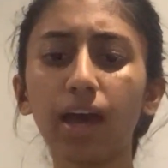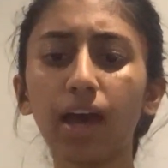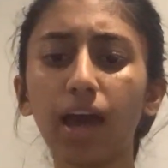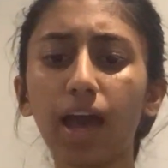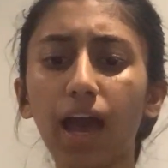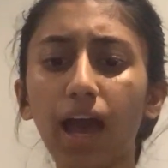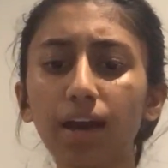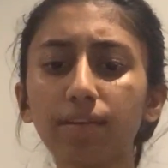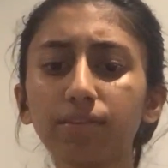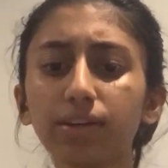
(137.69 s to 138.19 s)

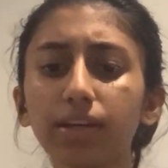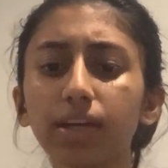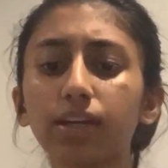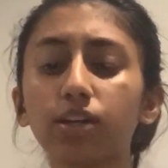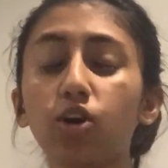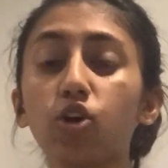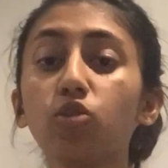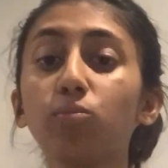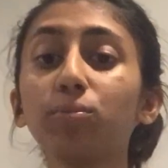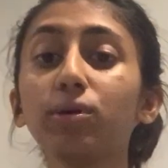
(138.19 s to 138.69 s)
having an
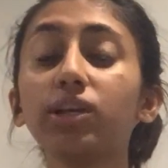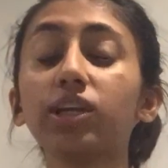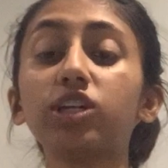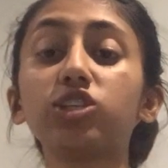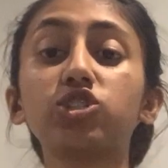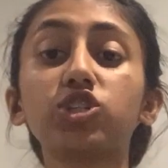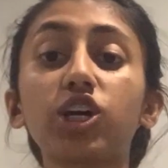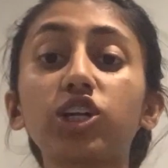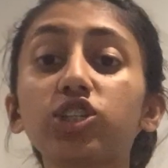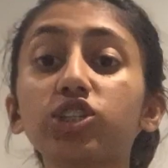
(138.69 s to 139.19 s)
open
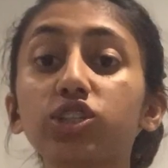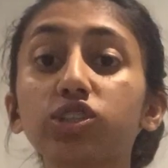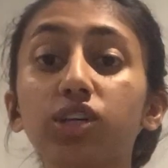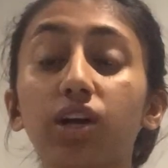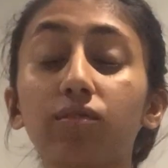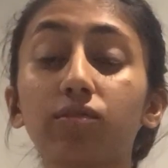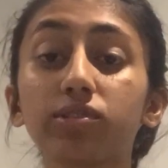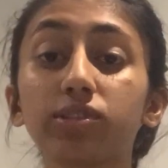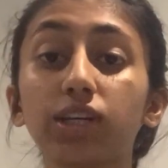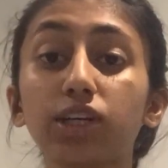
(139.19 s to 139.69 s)
and judgeless
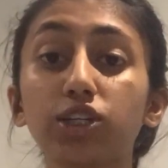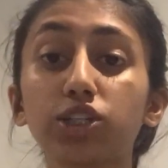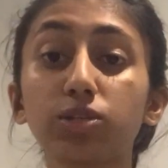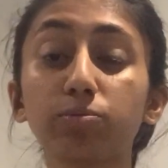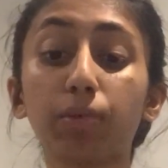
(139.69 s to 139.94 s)
conversation